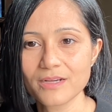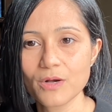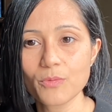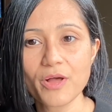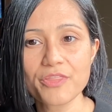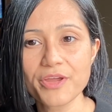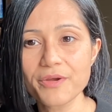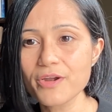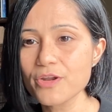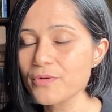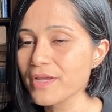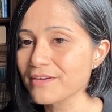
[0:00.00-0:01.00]
While there are
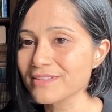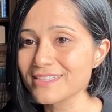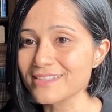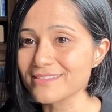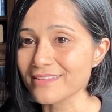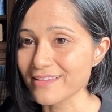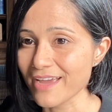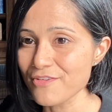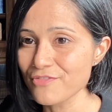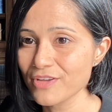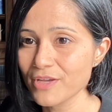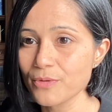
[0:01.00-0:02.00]
no guarantees in
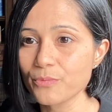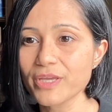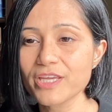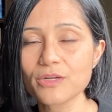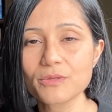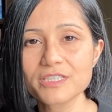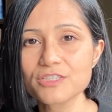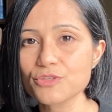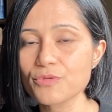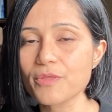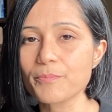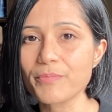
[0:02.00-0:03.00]
life, we can only
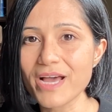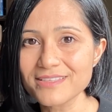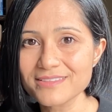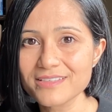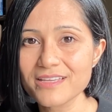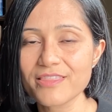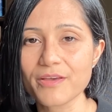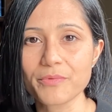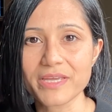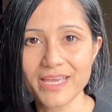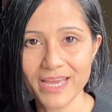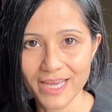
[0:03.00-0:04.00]
do the best that
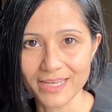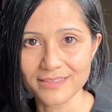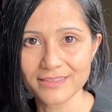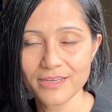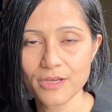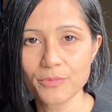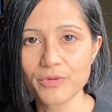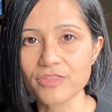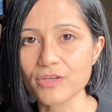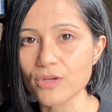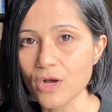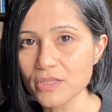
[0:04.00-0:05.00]
we can with
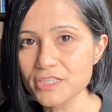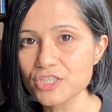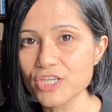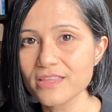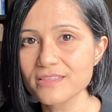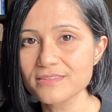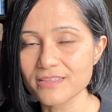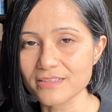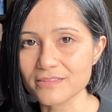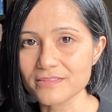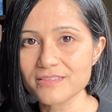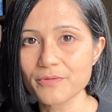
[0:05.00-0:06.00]
the knowledge and the
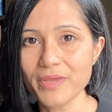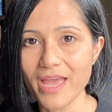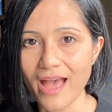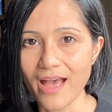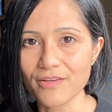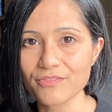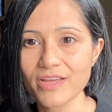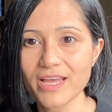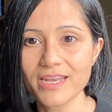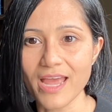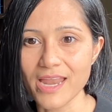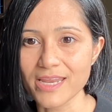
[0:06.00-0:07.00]
skills that we have
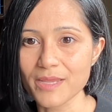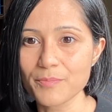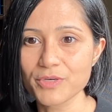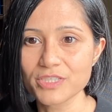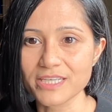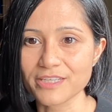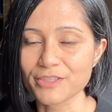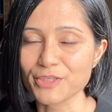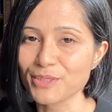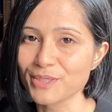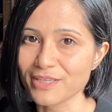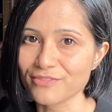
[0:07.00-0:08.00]
at any
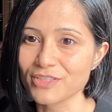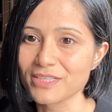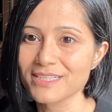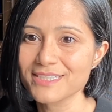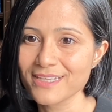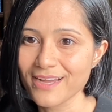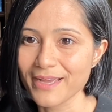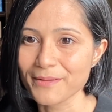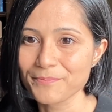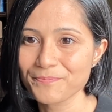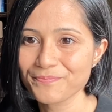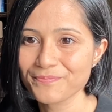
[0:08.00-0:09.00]
particular given time.